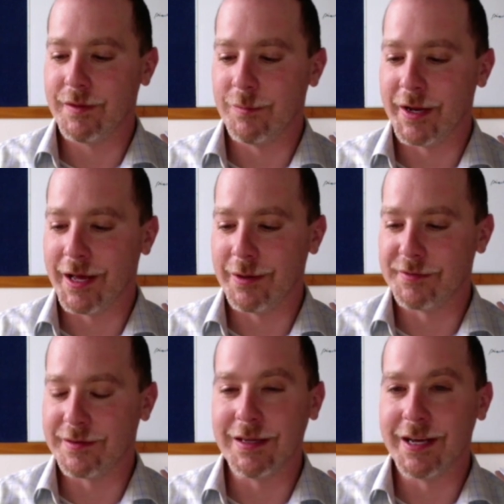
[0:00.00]
when I
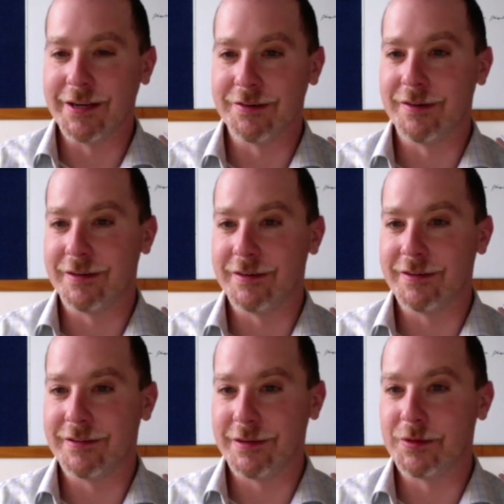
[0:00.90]
was a teenager and
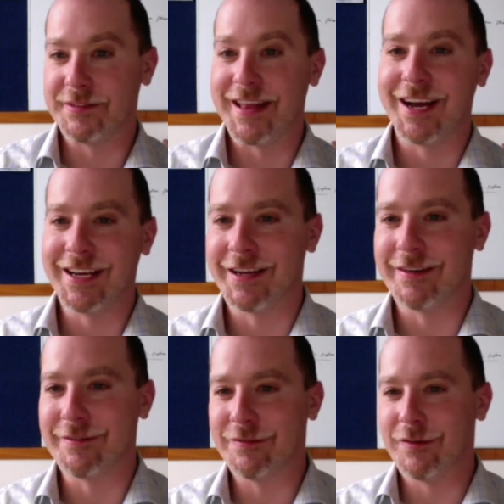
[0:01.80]
she was dying
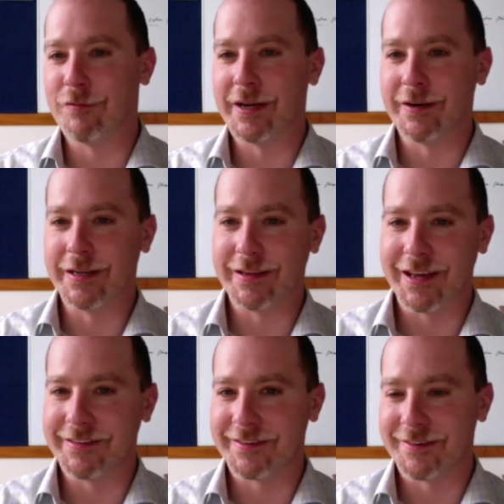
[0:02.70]
of ovarian
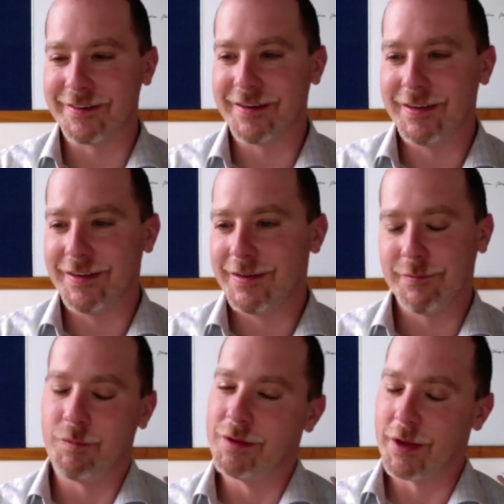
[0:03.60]
cancer,
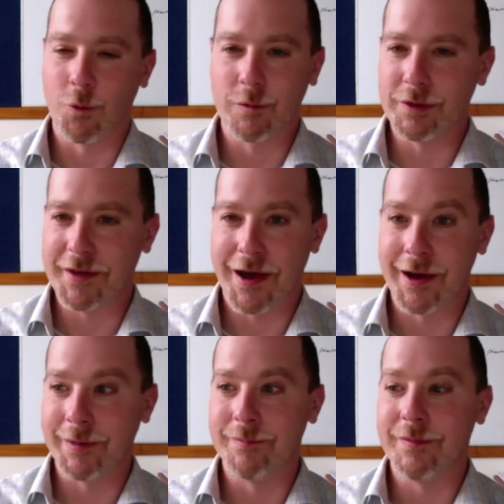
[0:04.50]
really horrible
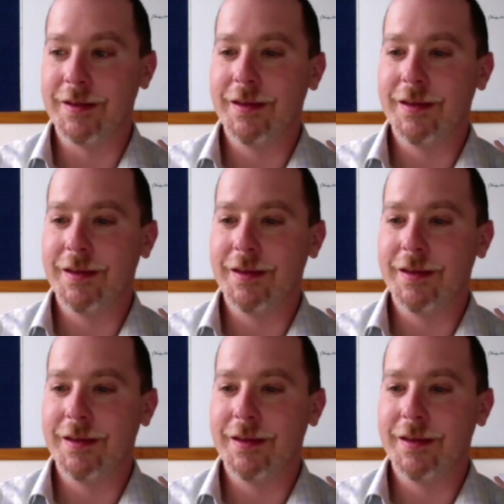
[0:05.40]
time.